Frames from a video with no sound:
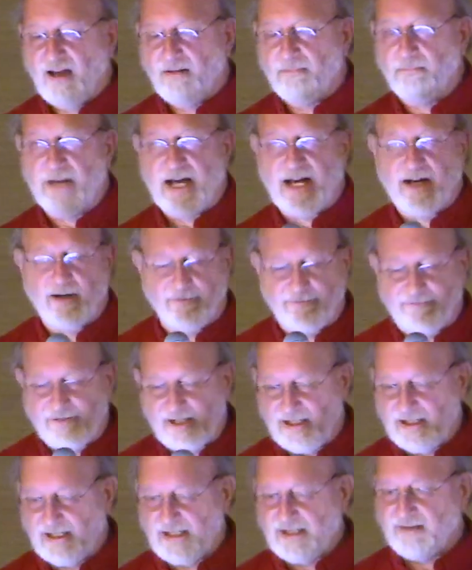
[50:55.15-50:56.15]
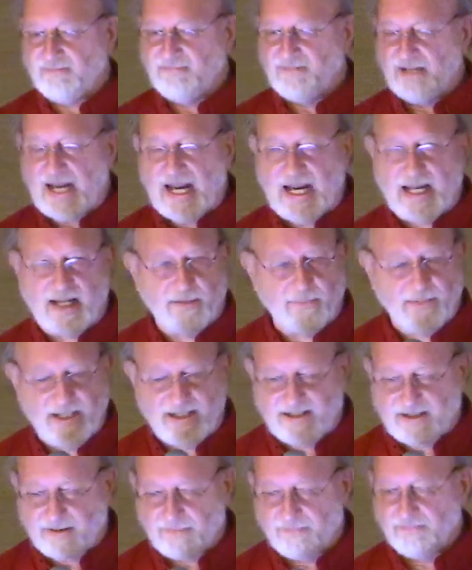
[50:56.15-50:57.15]
biophilia,
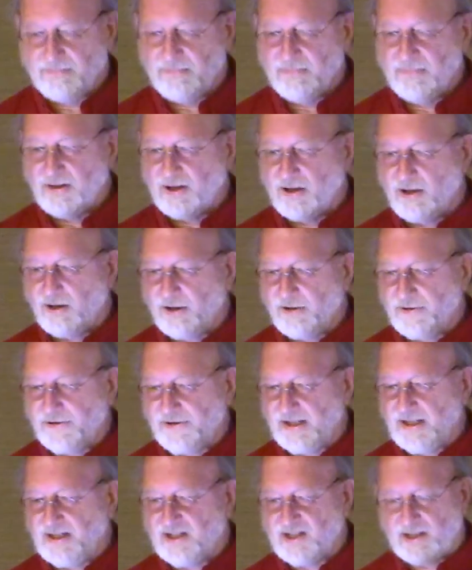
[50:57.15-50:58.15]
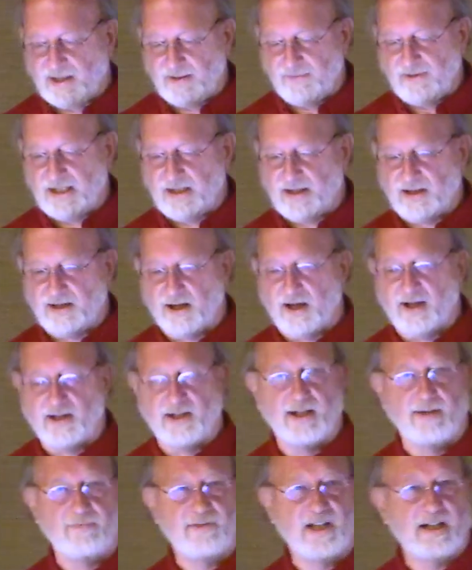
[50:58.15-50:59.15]
animism, all things living and
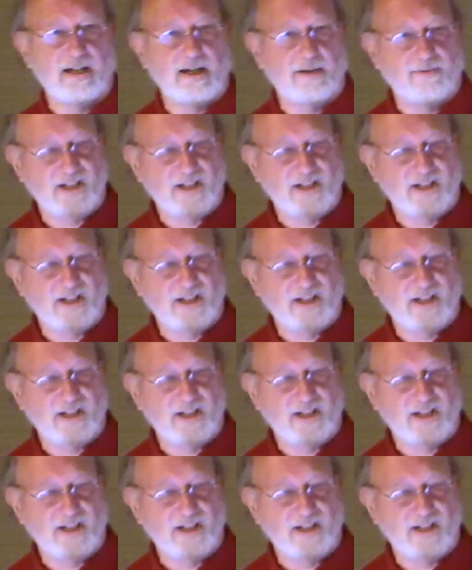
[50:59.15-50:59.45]
non-living have a